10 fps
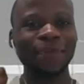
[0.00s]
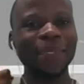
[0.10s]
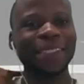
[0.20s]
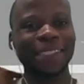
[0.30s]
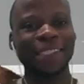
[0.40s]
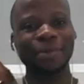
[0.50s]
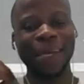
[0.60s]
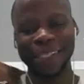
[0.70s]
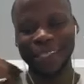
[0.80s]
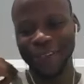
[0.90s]

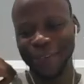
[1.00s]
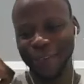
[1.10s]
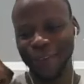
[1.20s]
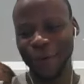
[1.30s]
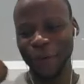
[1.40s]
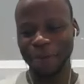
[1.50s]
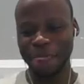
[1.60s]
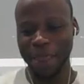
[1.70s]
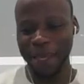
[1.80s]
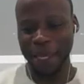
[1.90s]
businessman. You know, so
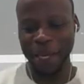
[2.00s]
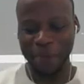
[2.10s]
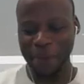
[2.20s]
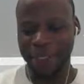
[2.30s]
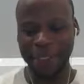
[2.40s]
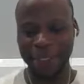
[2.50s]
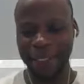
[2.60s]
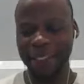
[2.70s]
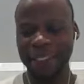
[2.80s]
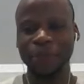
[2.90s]
business
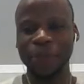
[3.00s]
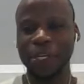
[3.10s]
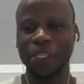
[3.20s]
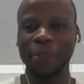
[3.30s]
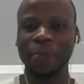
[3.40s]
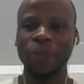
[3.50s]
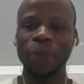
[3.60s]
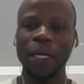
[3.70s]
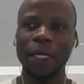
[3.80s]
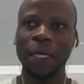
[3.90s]
and entrepreneurship as
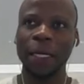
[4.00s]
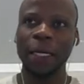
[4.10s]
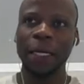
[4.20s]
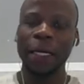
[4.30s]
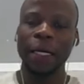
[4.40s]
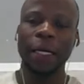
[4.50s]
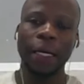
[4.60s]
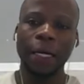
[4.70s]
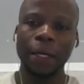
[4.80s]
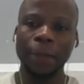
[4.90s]
well.
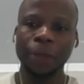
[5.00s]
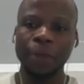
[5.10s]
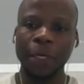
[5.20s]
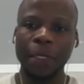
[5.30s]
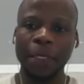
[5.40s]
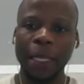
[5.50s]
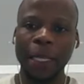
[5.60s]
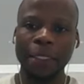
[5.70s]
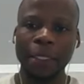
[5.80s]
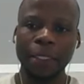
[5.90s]
And
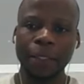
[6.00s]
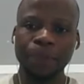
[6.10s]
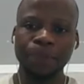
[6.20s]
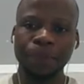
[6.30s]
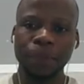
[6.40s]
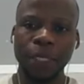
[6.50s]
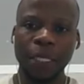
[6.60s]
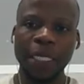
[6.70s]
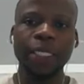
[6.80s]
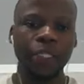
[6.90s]
thirdly,
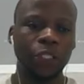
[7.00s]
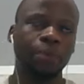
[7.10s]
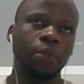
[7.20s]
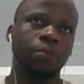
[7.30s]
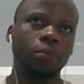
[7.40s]
leadership.